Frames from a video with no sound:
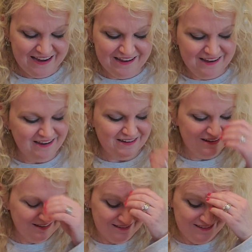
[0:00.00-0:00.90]

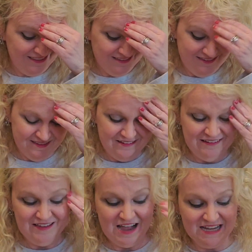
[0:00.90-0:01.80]
and
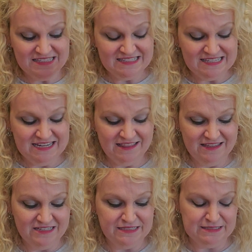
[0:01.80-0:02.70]
I'd seen
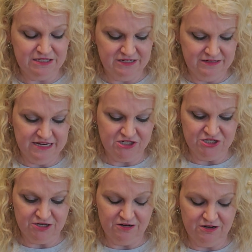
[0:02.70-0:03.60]
this next
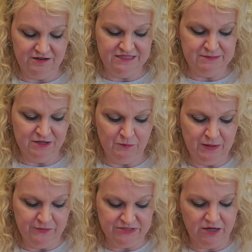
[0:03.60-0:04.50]
shirt on some other
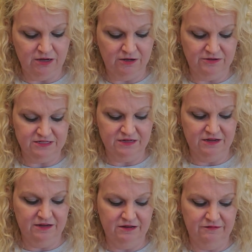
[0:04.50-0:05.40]
people's hauls
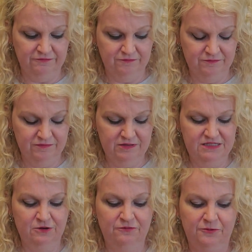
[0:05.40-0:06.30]
and
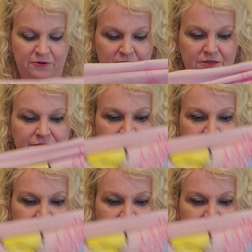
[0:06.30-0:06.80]
so forth.